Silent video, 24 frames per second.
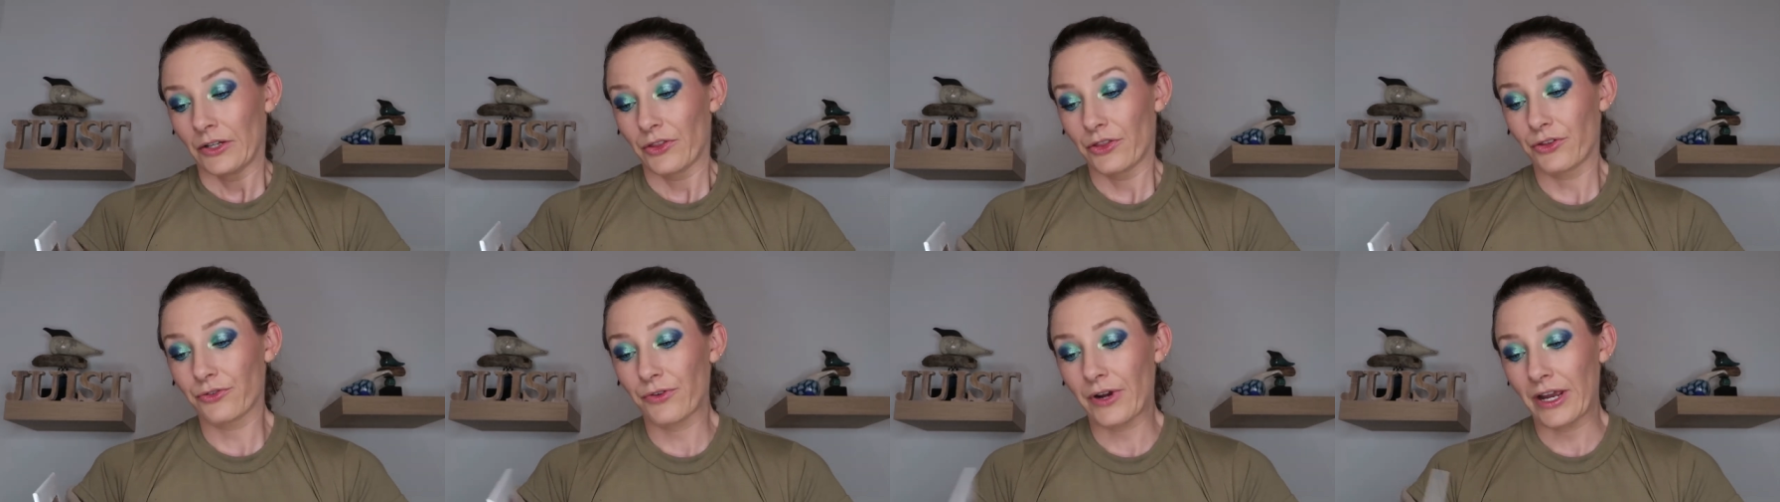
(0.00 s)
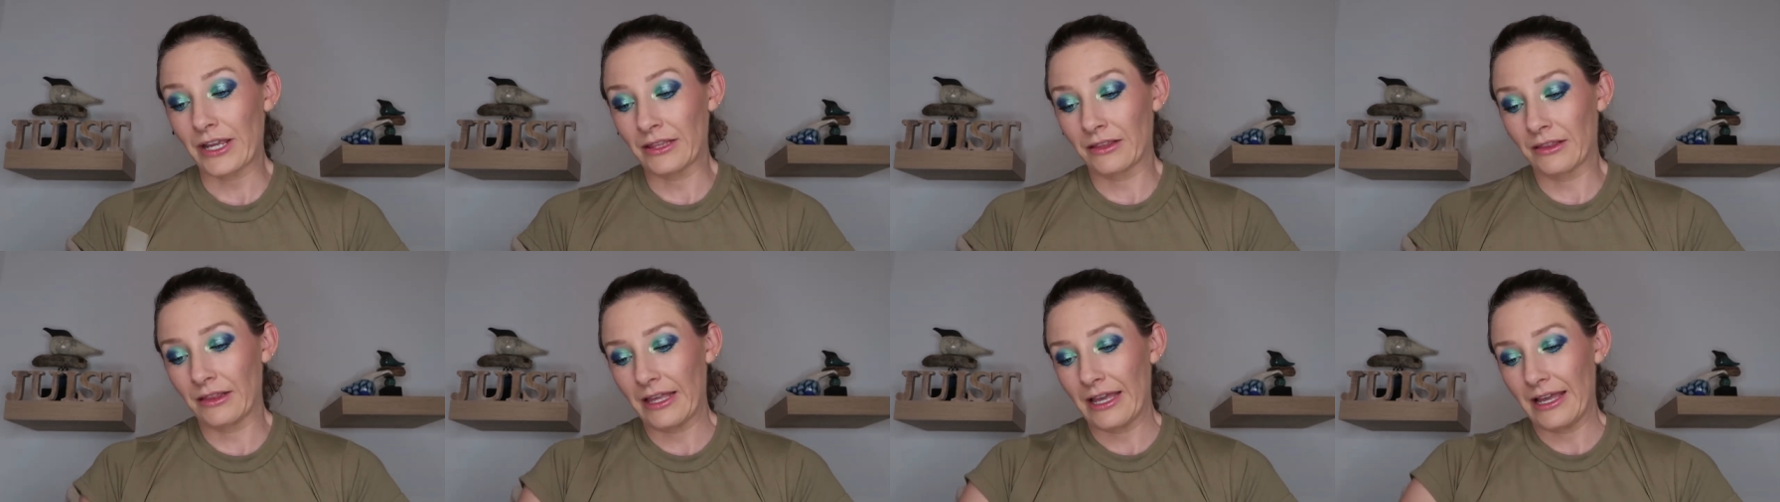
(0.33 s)
the
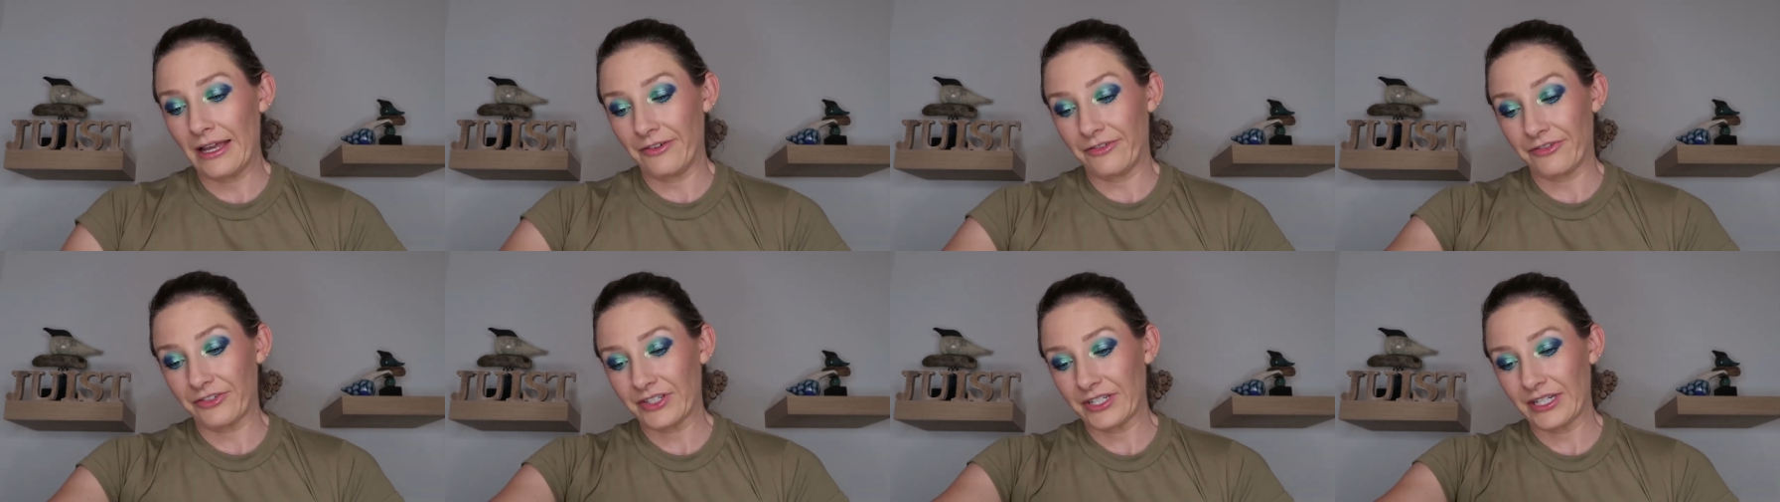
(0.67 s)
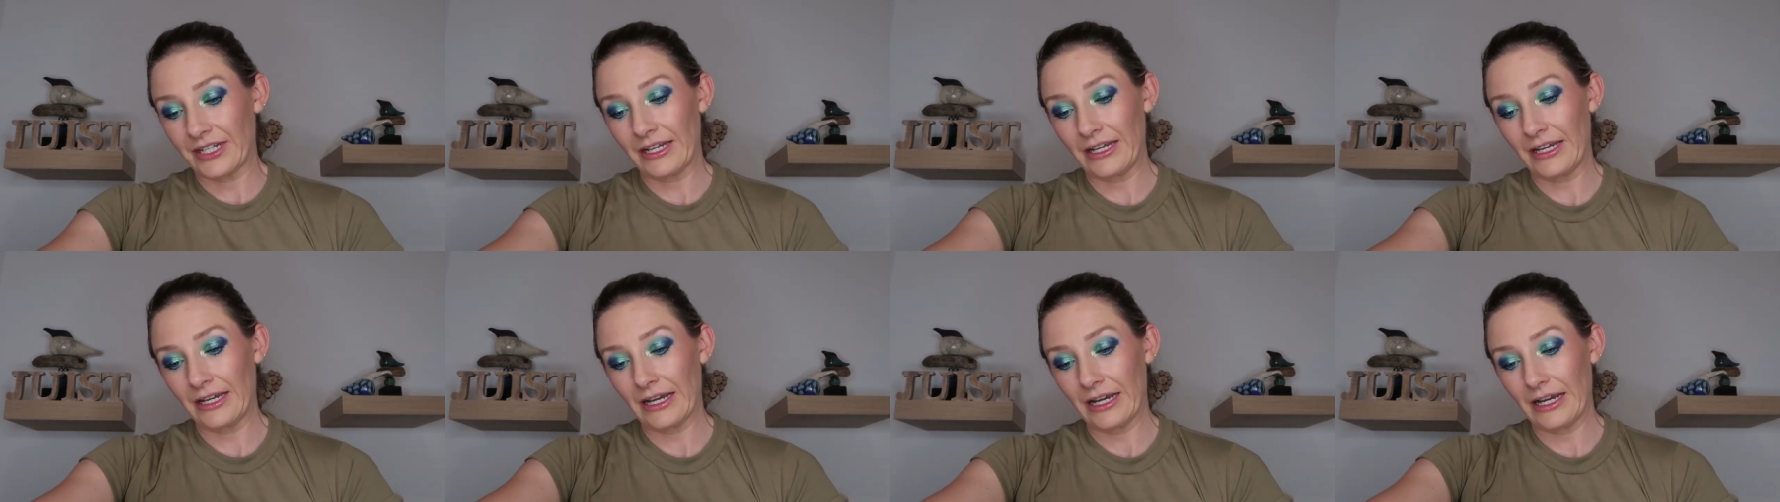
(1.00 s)
right and left,
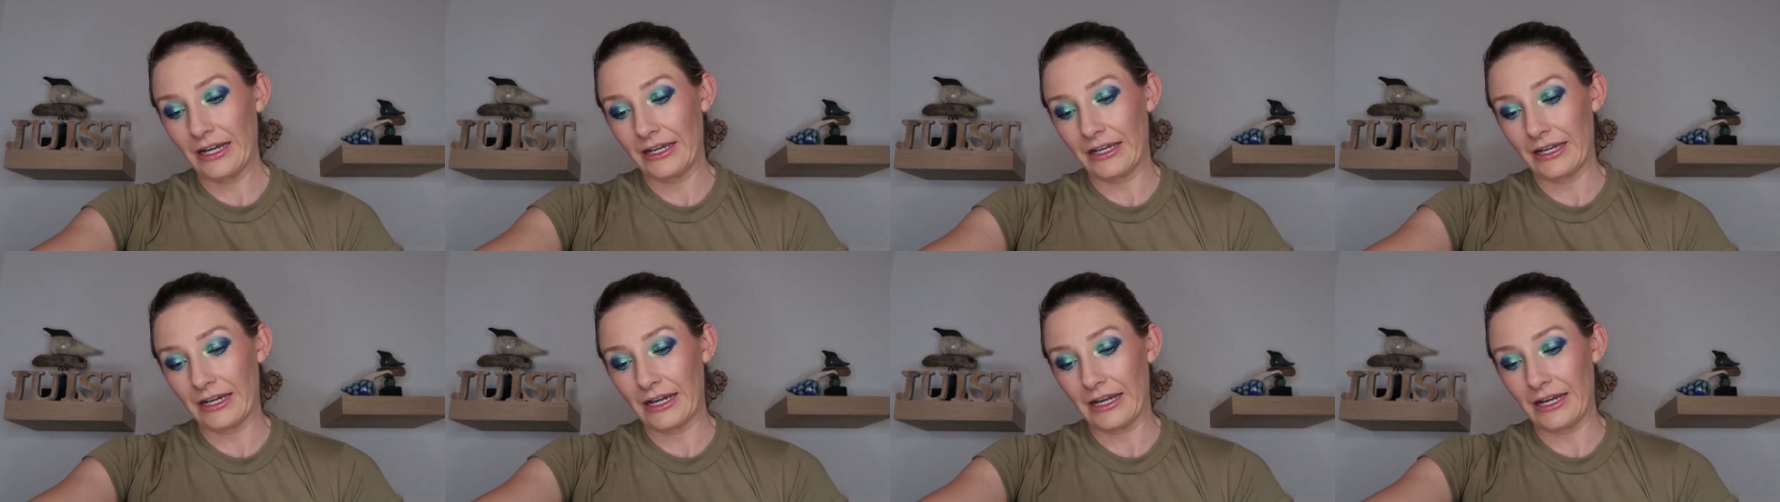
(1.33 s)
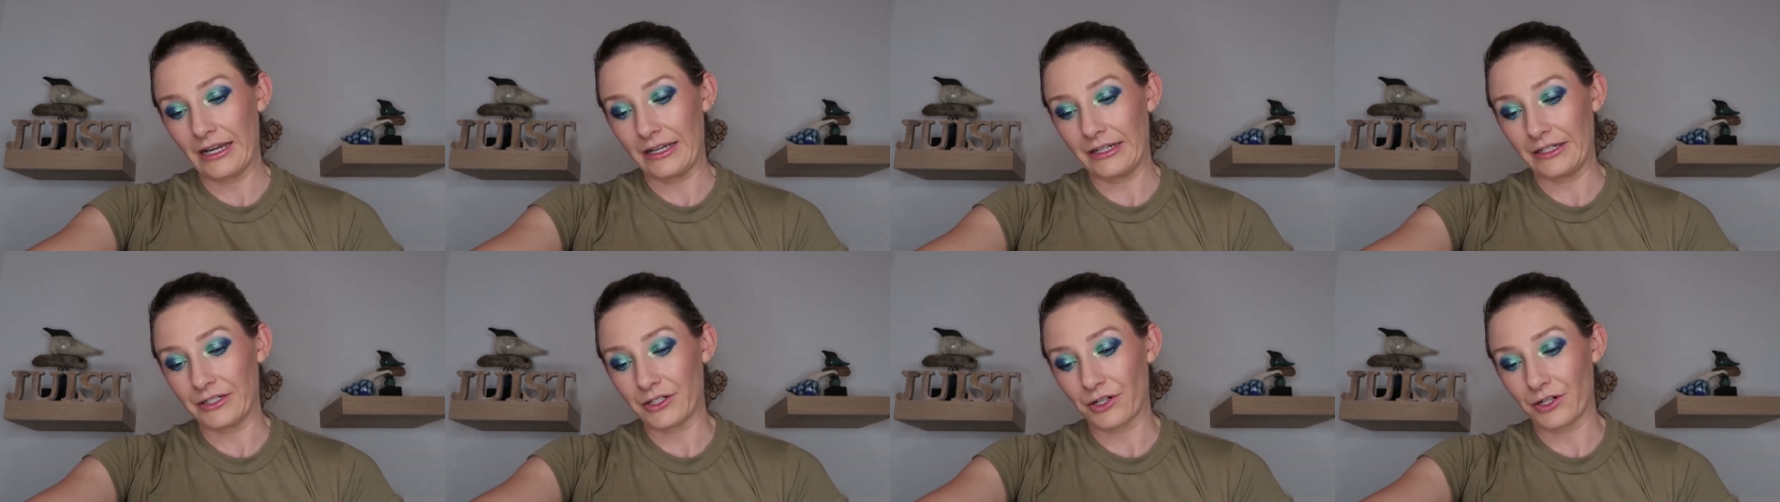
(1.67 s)
I, I